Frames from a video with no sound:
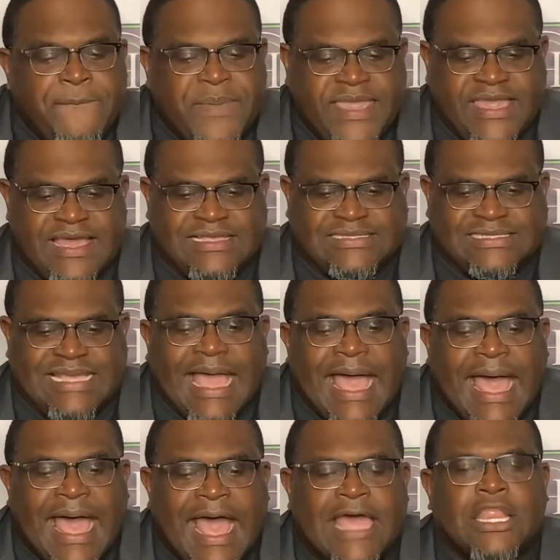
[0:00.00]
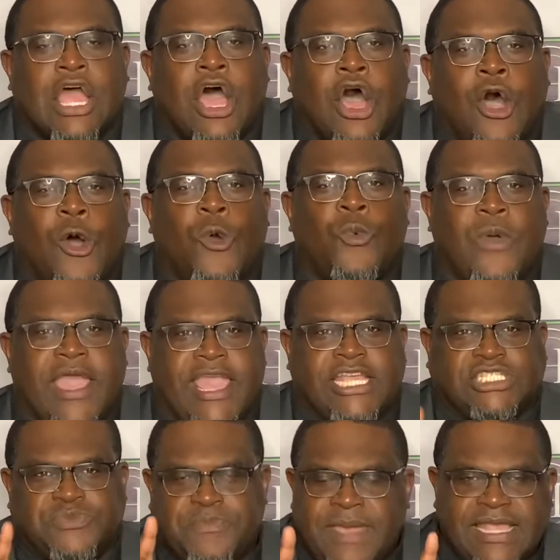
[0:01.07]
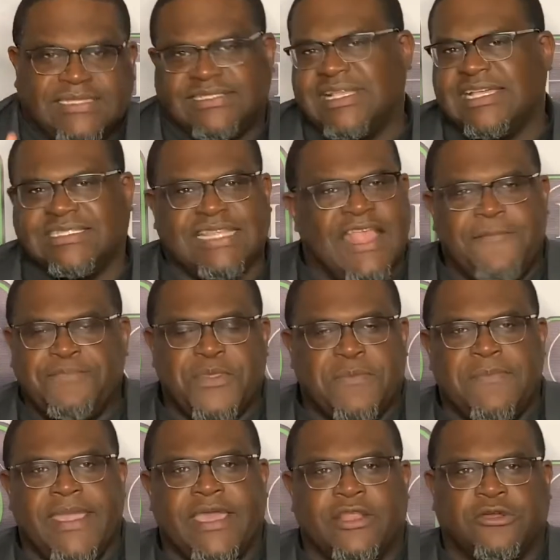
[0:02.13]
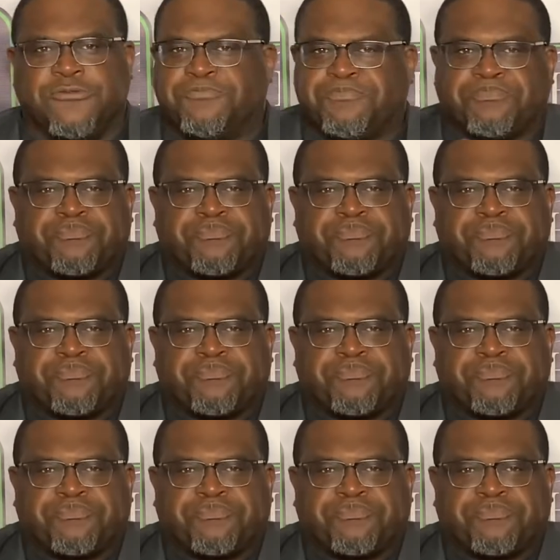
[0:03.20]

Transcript: Because God always meets us in the middle.